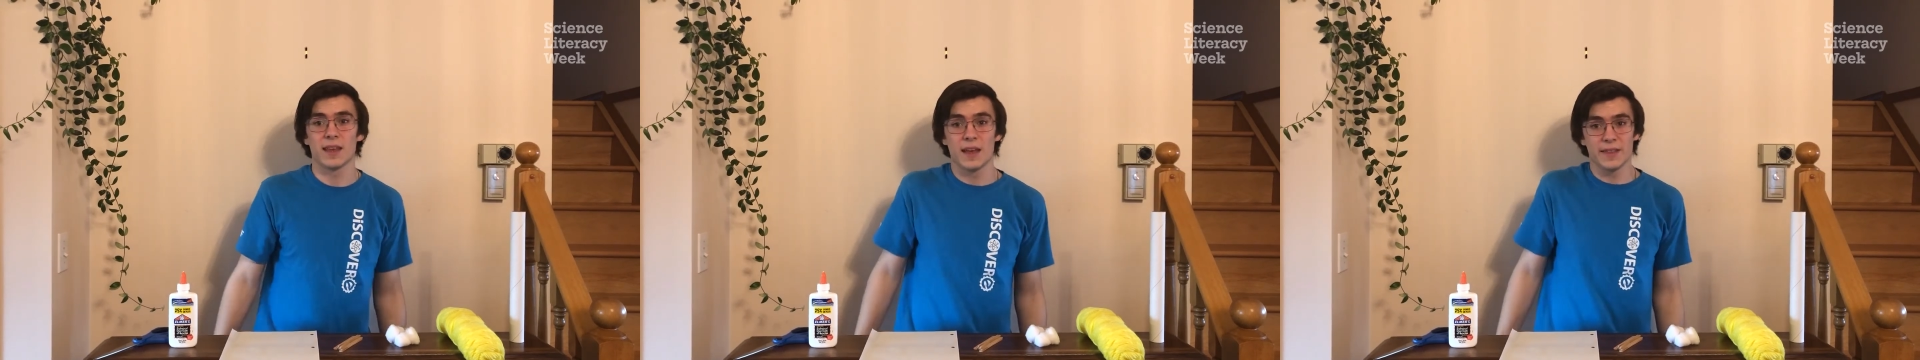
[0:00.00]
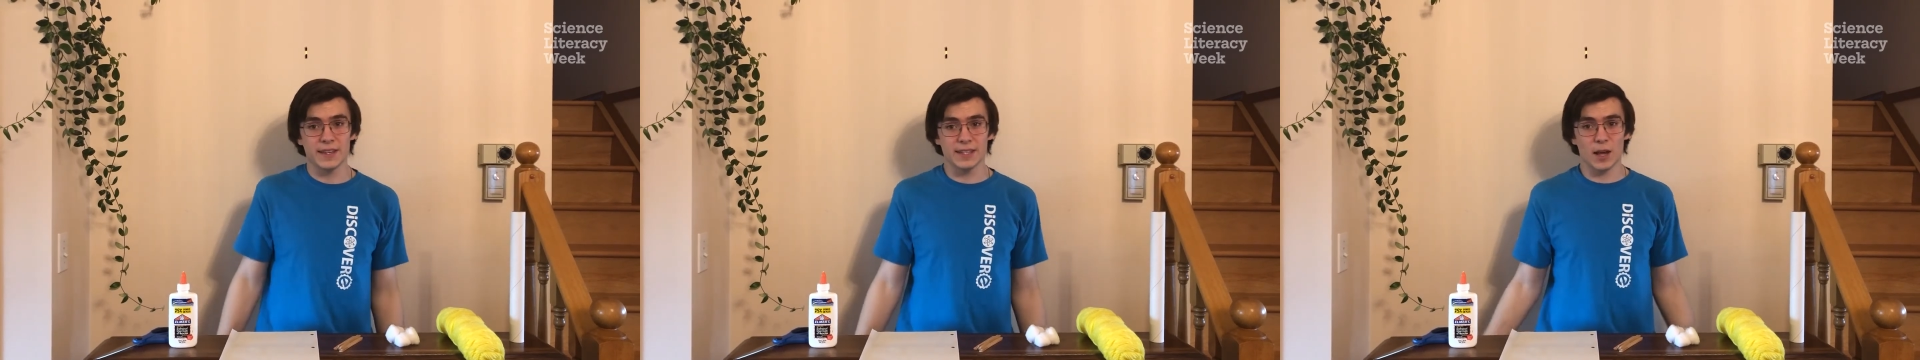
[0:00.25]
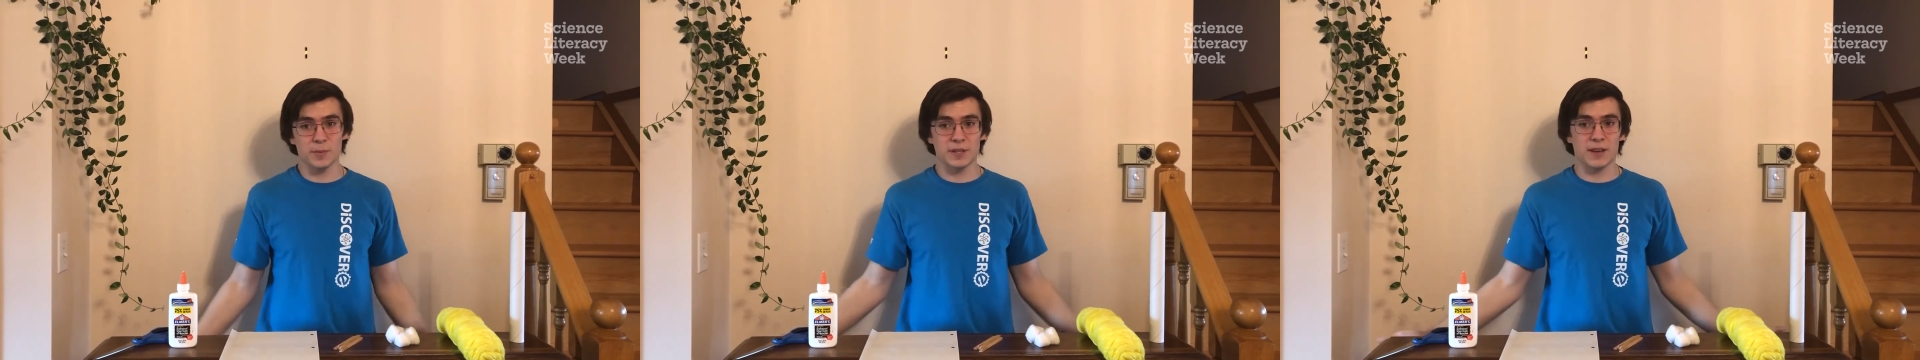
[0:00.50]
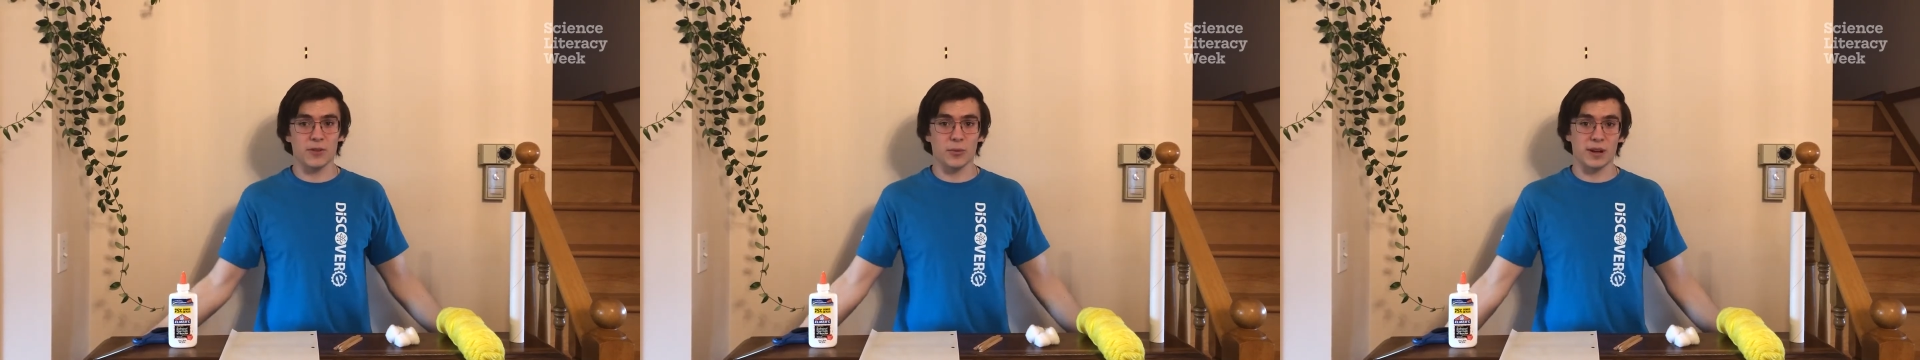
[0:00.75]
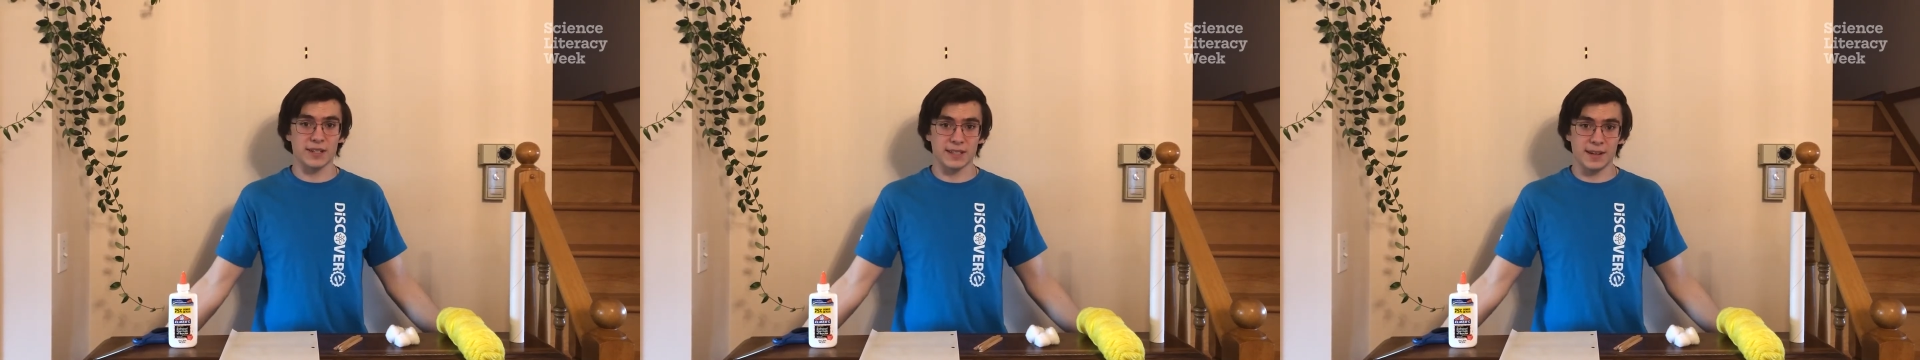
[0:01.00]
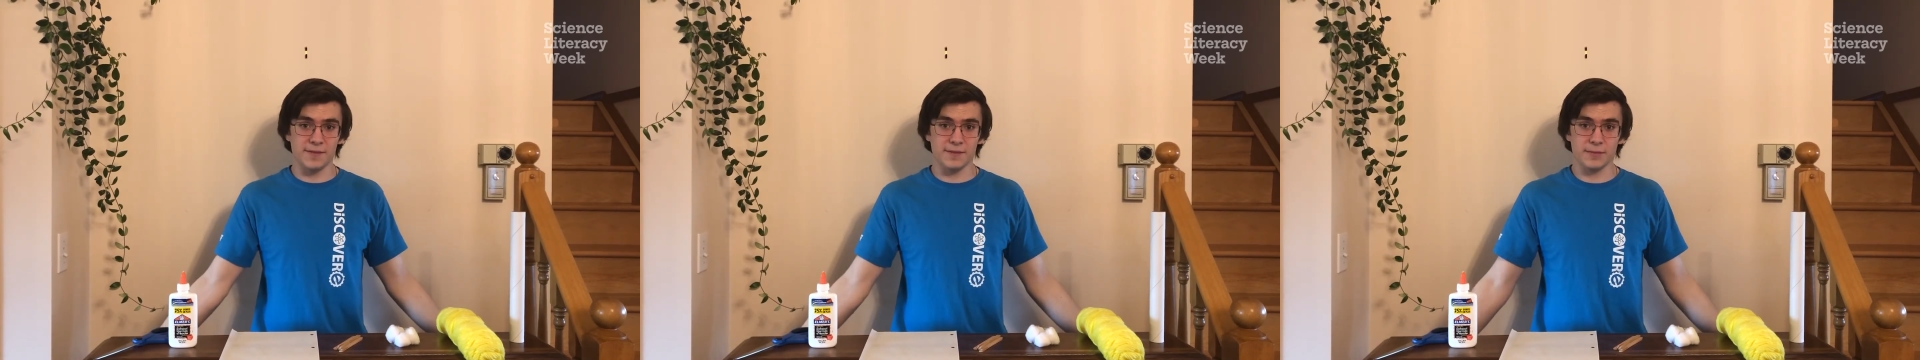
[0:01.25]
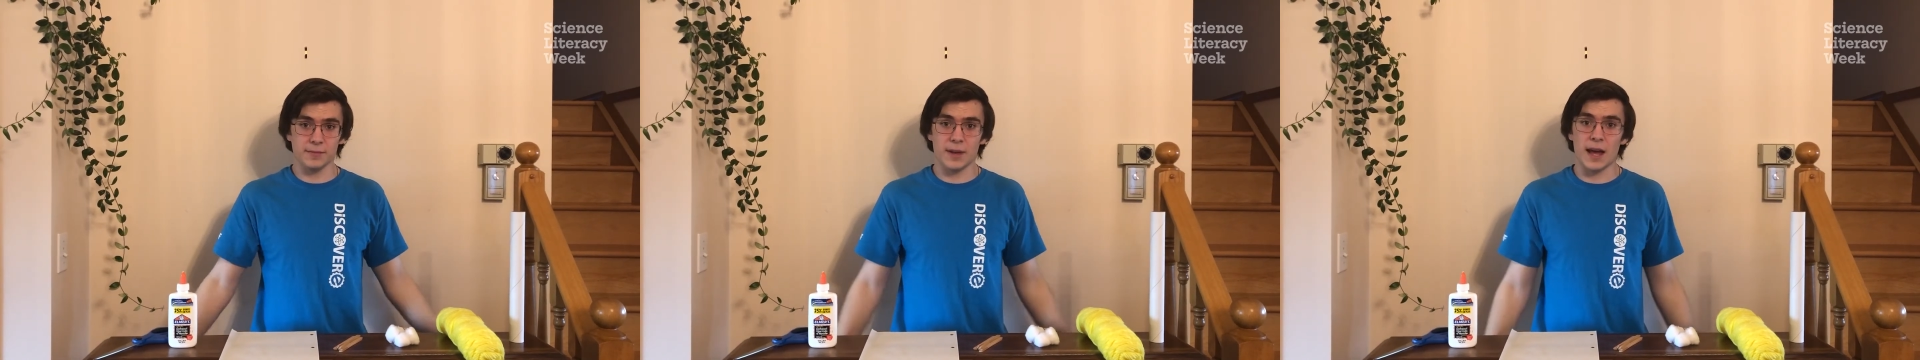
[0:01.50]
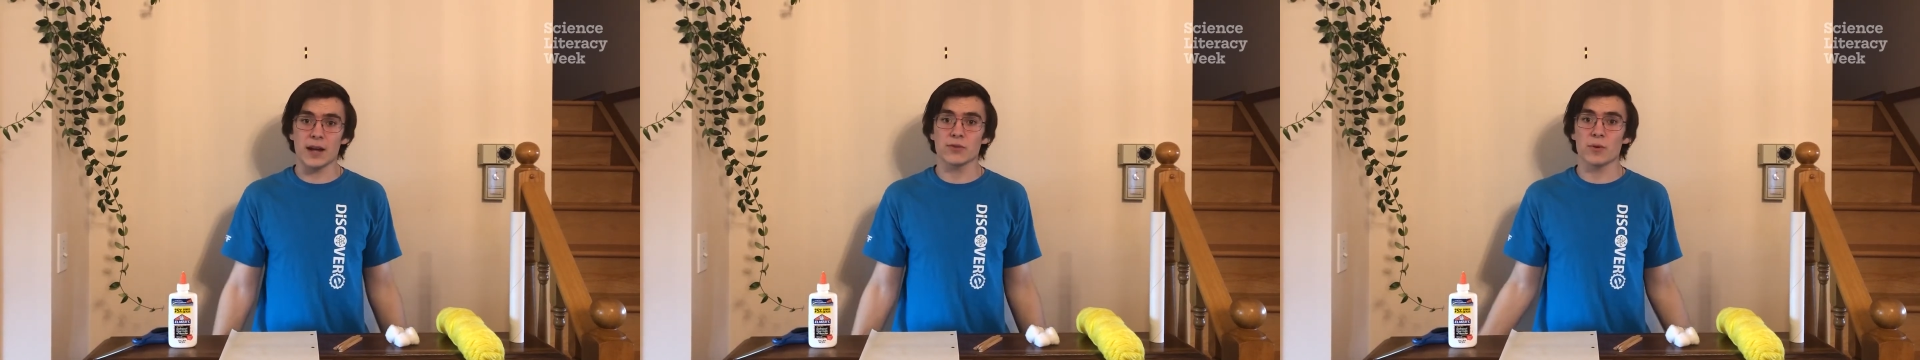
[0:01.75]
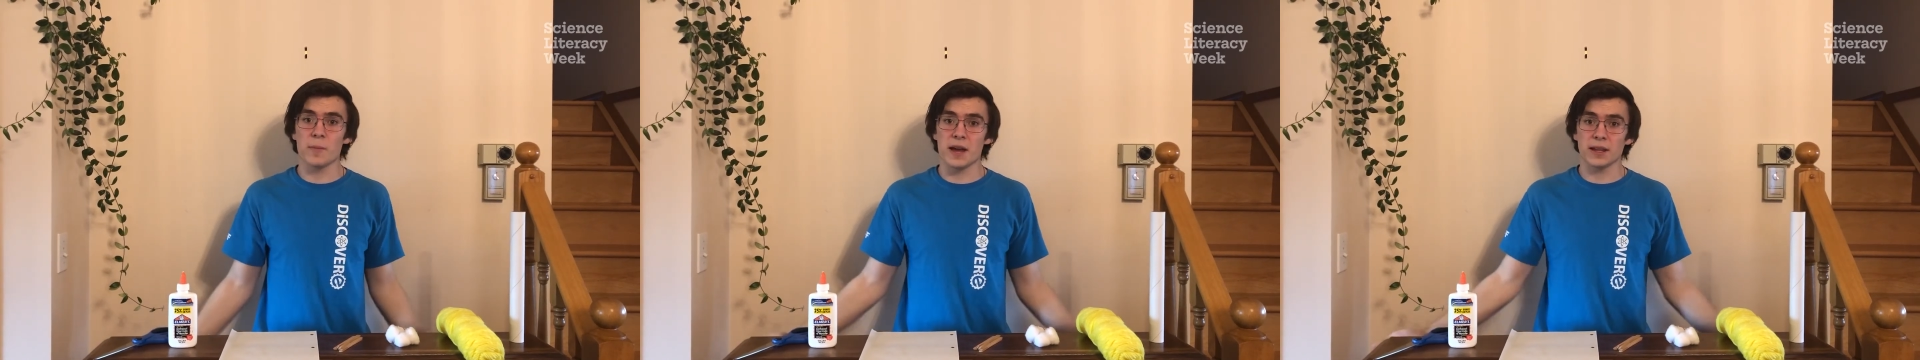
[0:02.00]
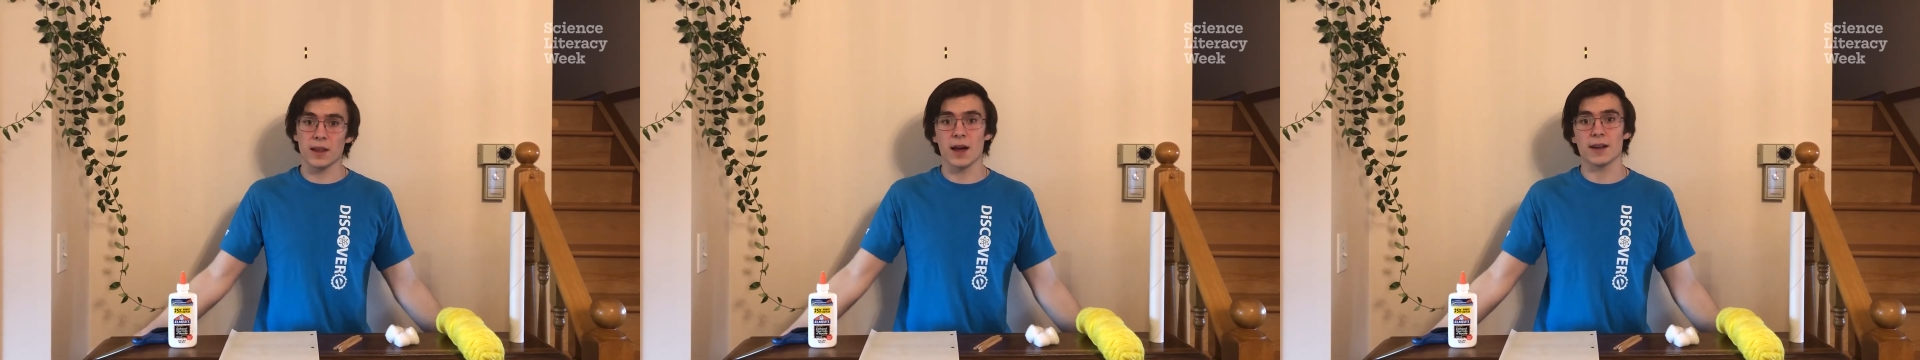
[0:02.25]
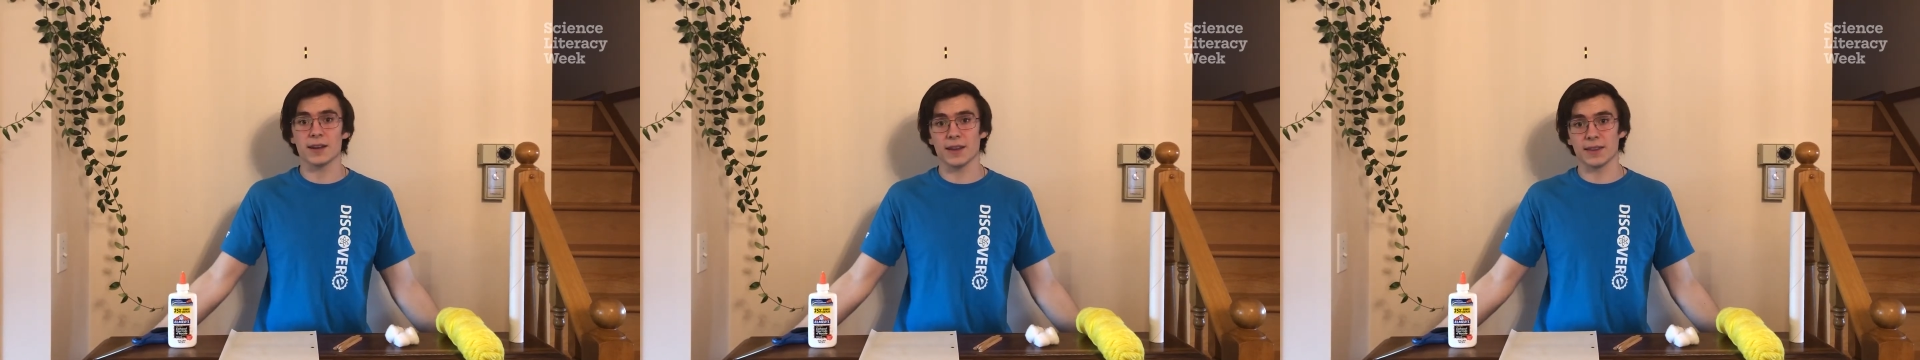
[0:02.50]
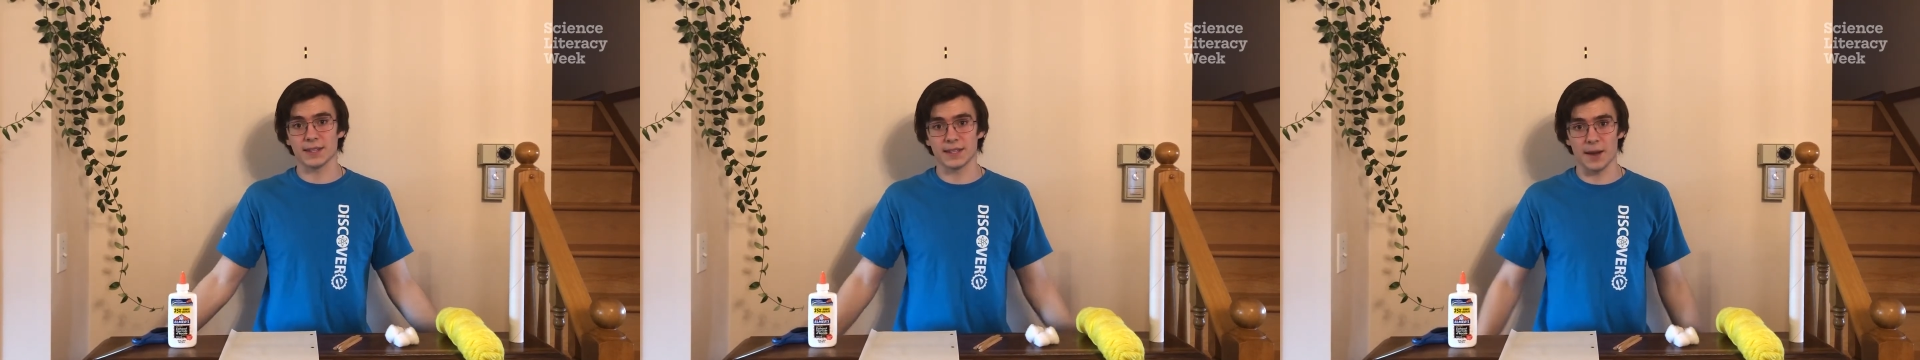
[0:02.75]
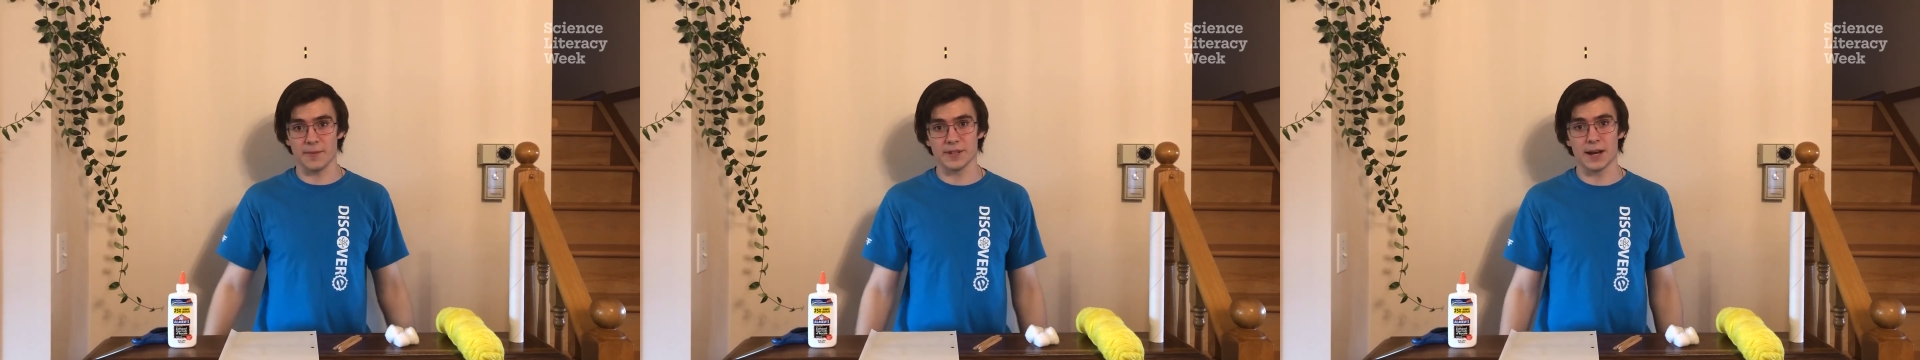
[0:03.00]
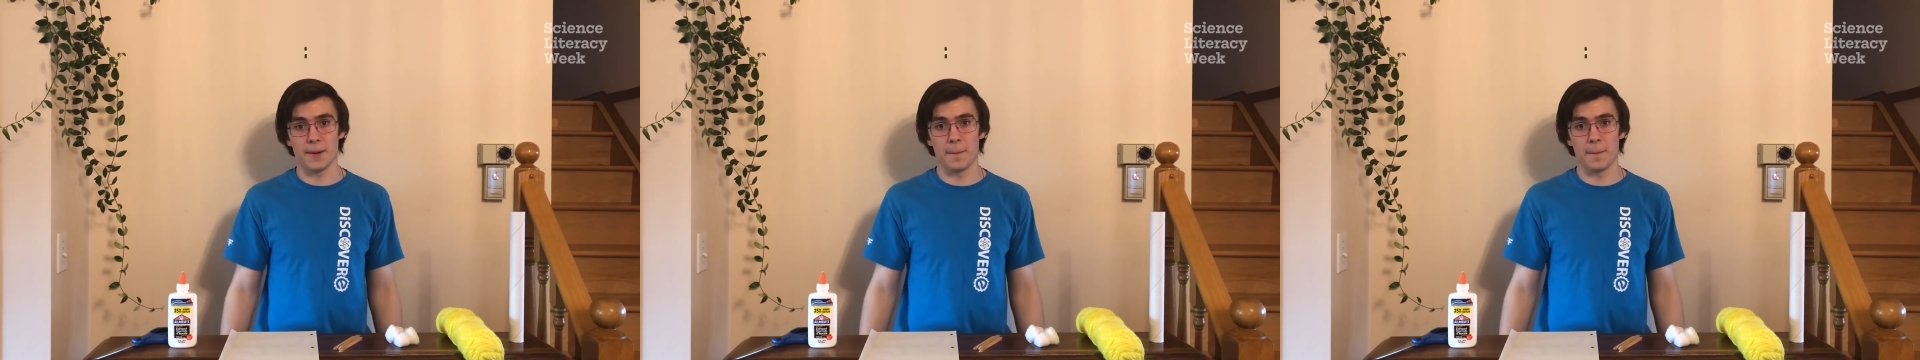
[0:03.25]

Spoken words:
This helps give the wings lift and remain light at the same time.